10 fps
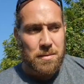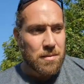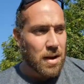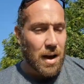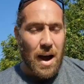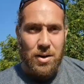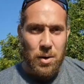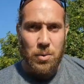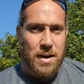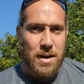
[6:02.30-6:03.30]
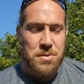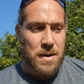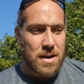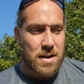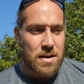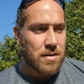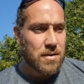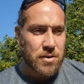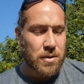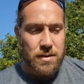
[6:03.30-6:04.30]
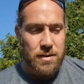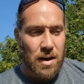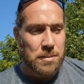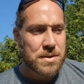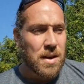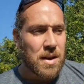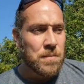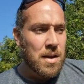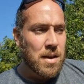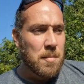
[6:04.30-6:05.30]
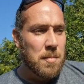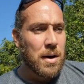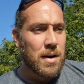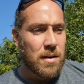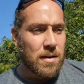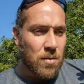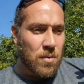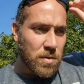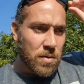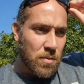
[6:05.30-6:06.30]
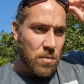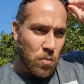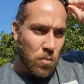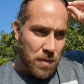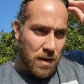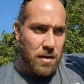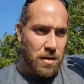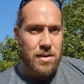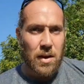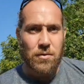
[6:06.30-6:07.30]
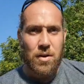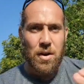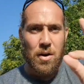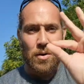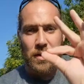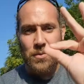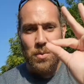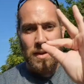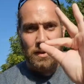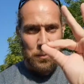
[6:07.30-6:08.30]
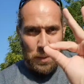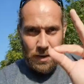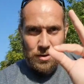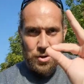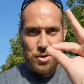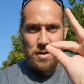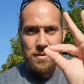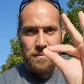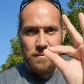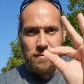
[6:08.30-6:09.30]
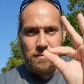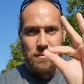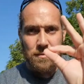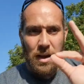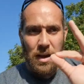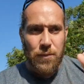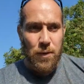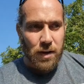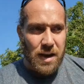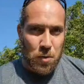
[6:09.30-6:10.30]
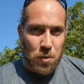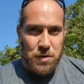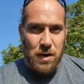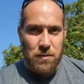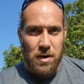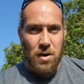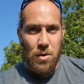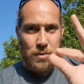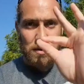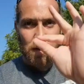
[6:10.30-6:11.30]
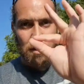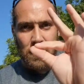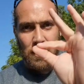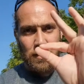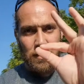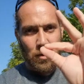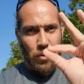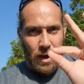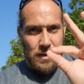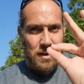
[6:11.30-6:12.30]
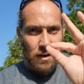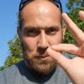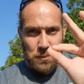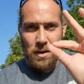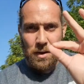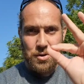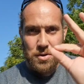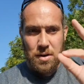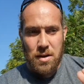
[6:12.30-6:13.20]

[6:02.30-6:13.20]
I do it when I speak certain times. But one thing you guys have to know is when it's pinched, if you look at music videos, the OK sign is pinched.